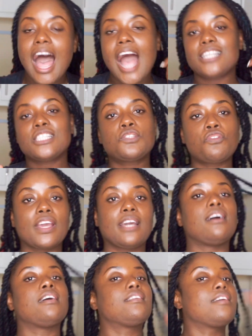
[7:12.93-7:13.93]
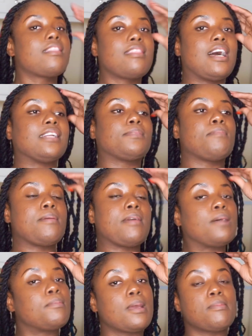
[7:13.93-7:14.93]
just figured that maybe
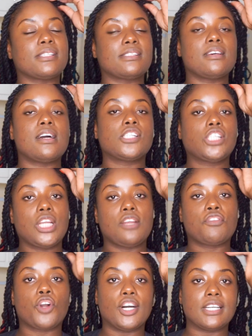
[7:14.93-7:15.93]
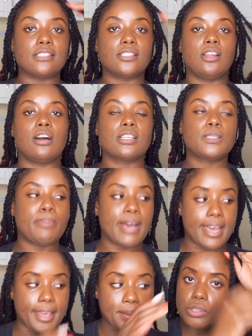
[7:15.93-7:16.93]
I'll be able to achieve goddess locks
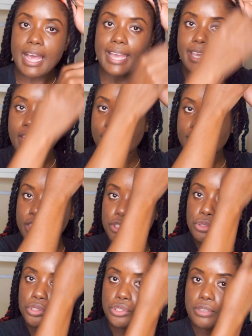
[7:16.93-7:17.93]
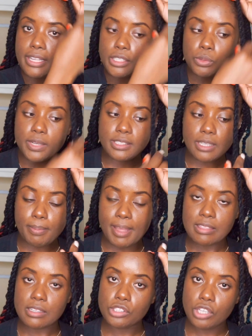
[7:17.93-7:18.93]
by, I gave it a 2-strand twist up at
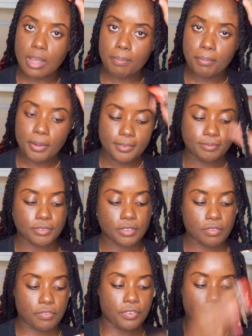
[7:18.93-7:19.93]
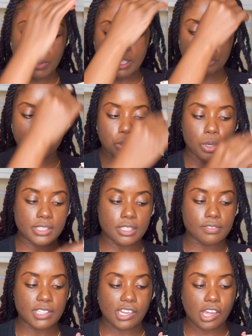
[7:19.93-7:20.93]
the top for about 3/4 of
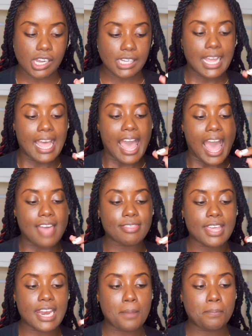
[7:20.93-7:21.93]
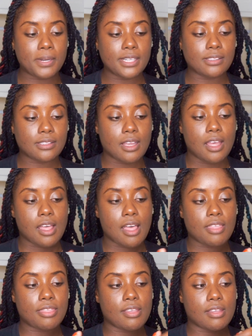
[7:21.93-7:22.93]
the lock, and then I put
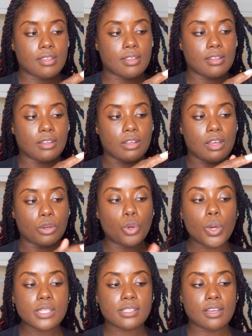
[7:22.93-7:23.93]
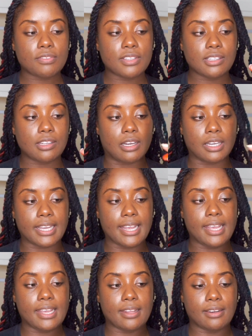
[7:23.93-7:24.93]
the 1/4 of the lock
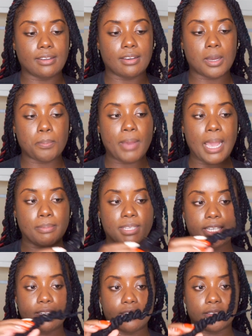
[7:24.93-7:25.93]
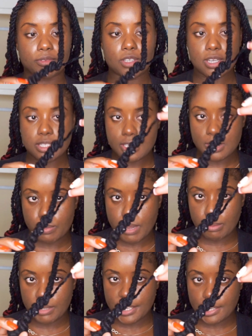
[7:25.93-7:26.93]
in a pipe cleaner. You can see the pipe
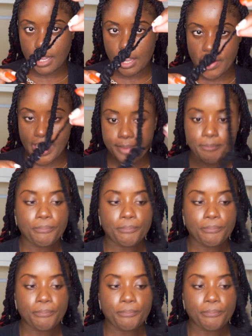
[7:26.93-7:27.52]
cleaner here, right?